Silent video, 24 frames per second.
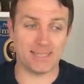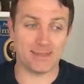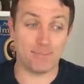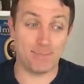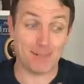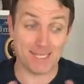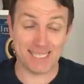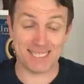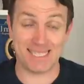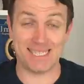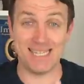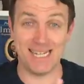
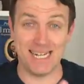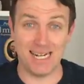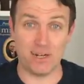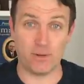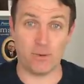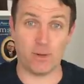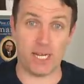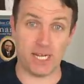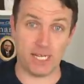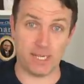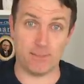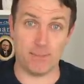but still
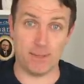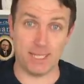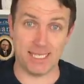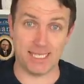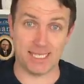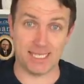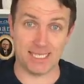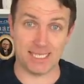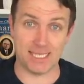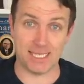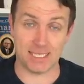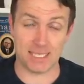great
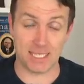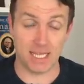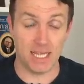businesses.